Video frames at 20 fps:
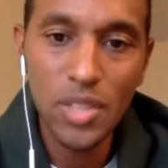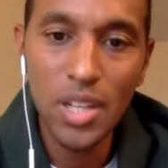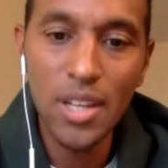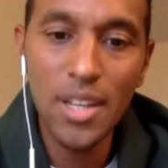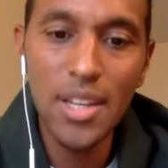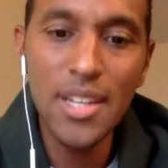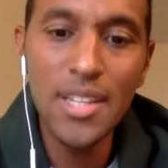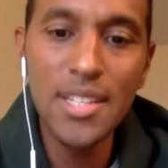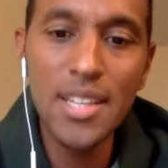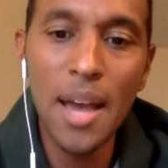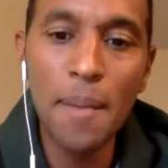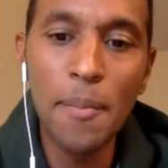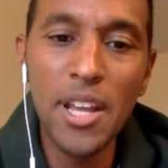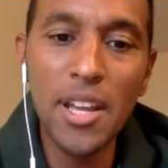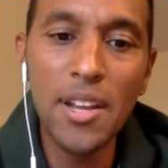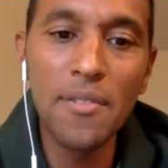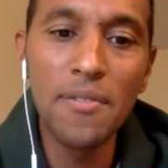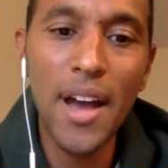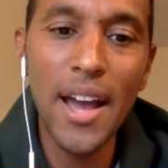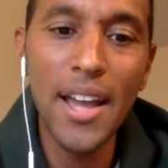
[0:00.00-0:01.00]
is I'm gonna
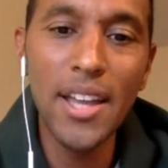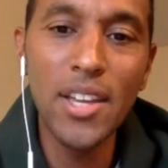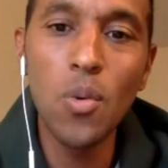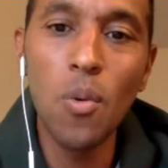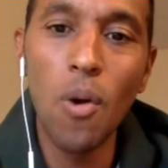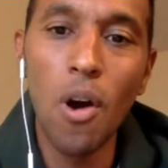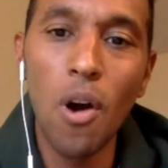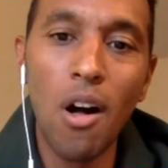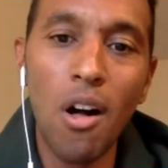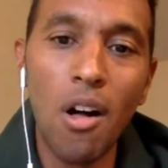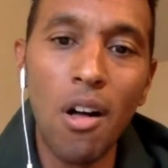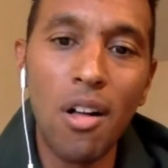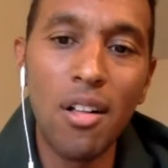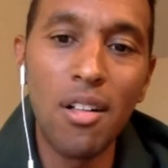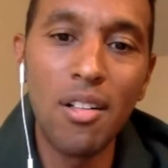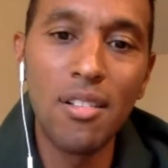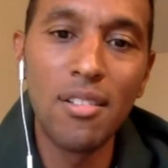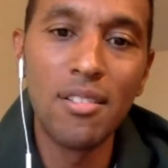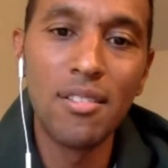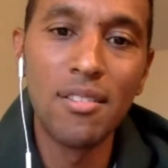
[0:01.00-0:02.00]
invite you
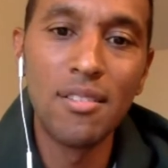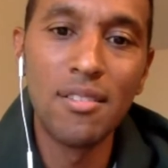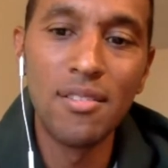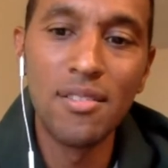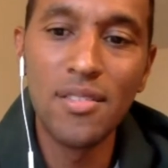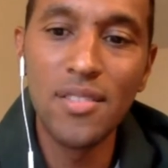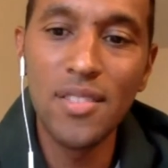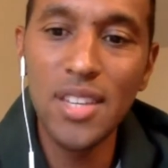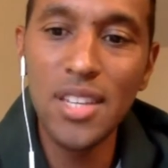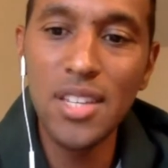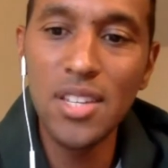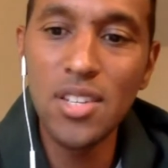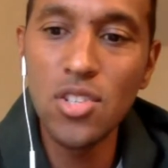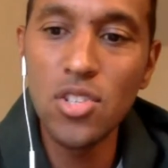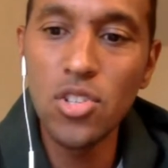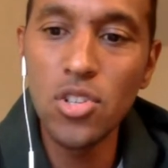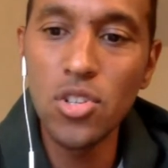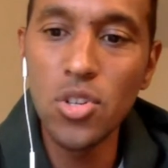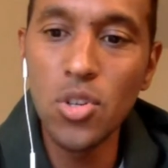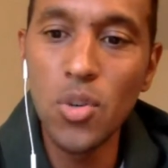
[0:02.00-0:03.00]
all
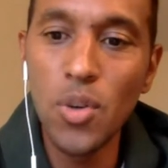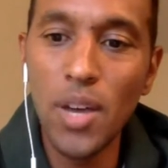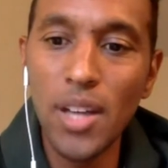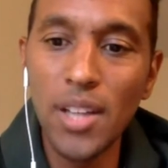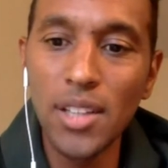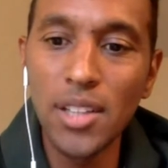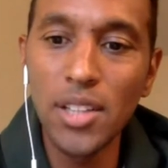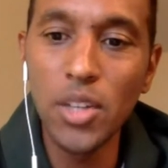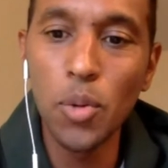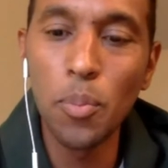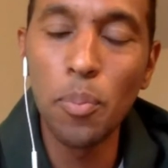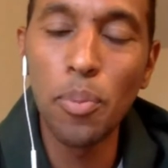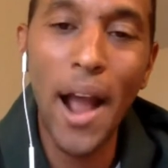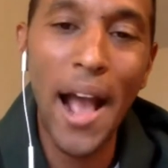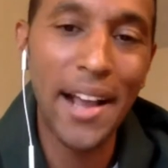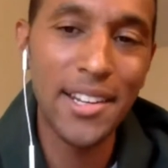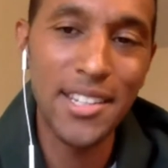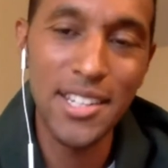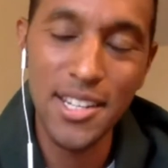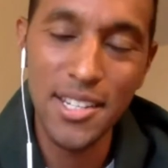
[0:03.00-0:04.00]
into a little
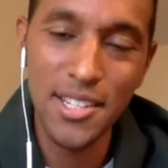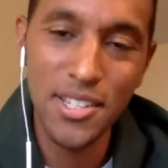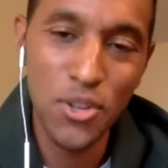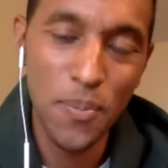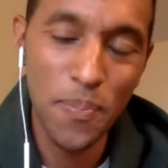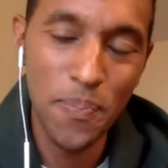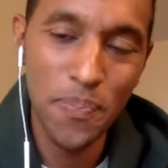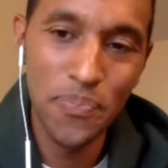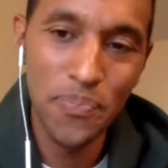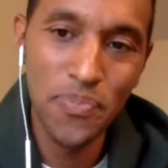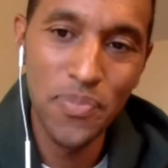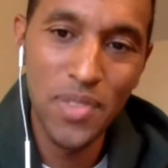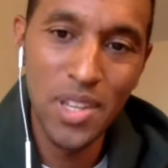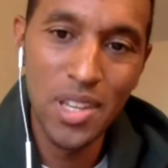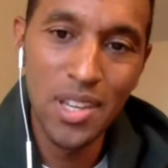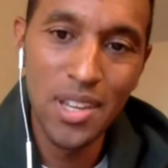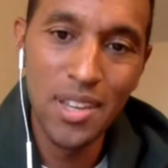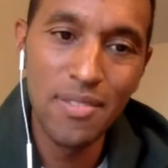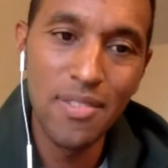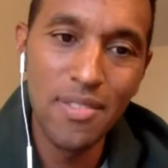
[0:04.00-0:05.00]
practice
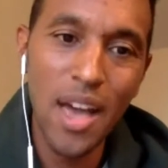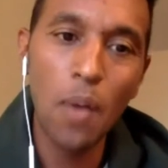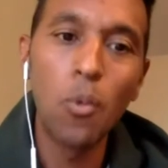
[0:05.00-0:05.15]
that